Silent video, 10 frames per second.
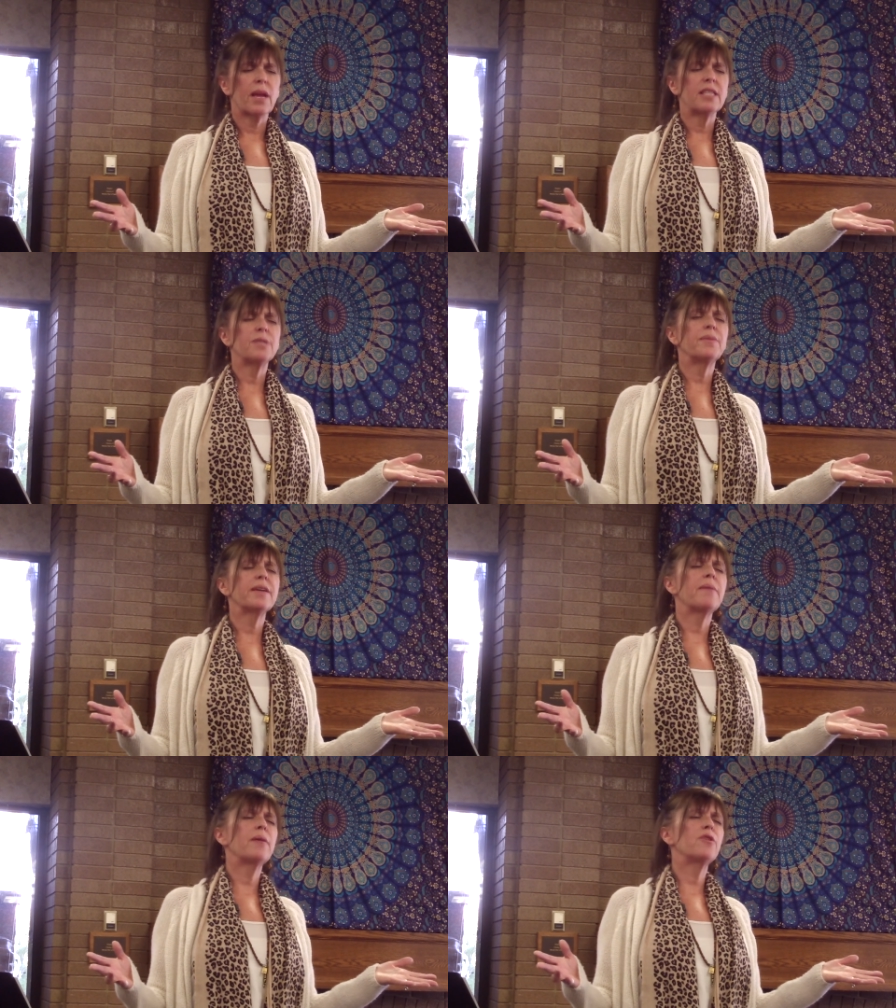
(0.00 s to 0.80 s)
I
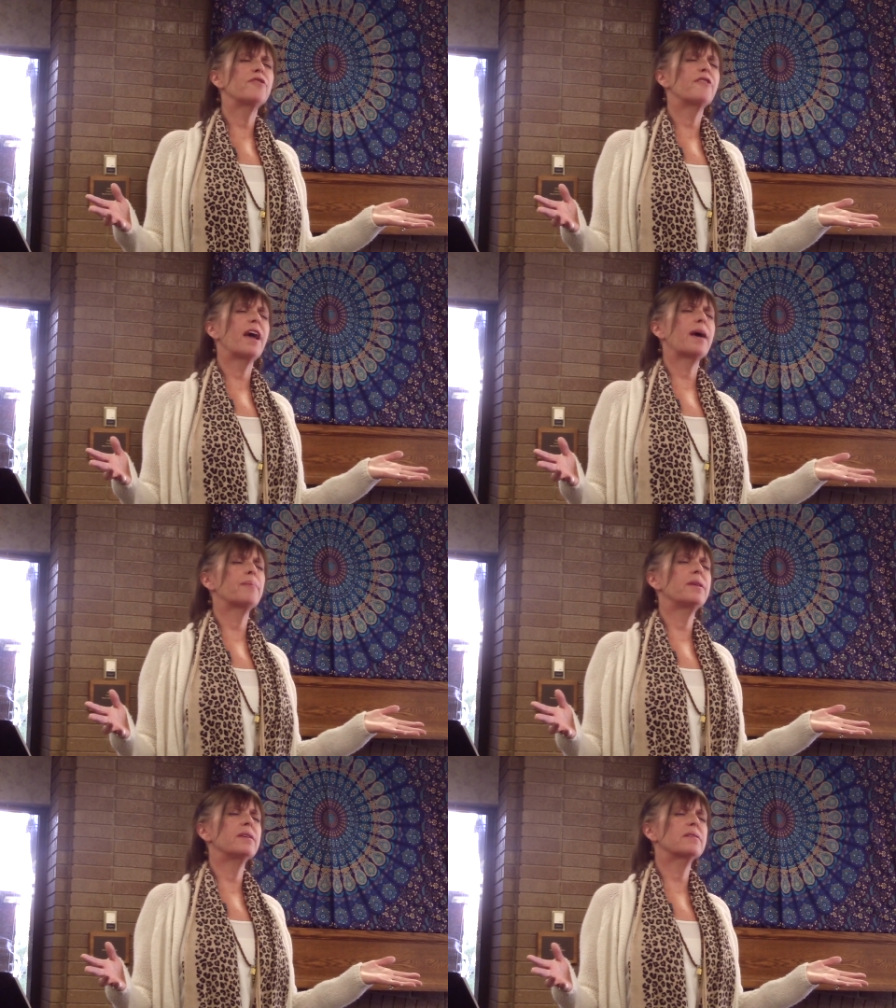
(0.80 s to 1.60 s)
speak my word for
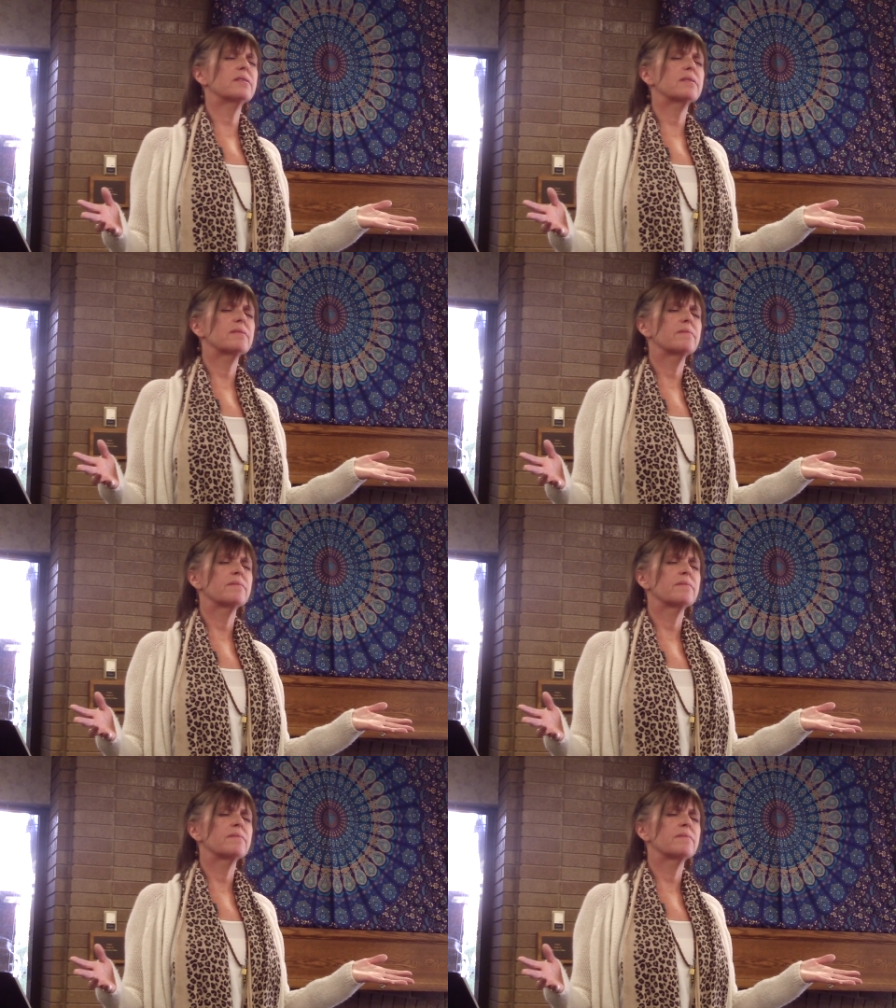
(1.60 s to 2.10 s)
happiness.